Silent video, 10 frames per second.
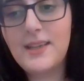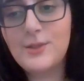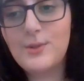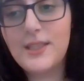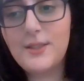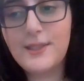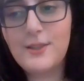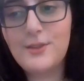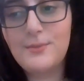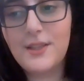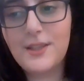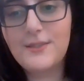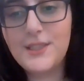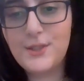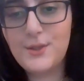a 23-year-old mother
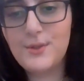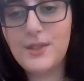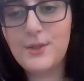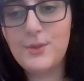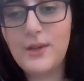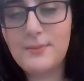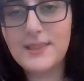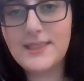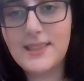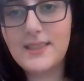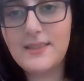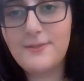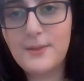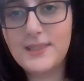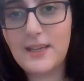of two who went missing
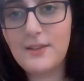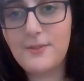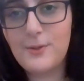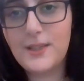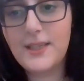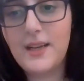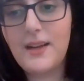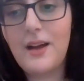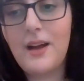from South Florida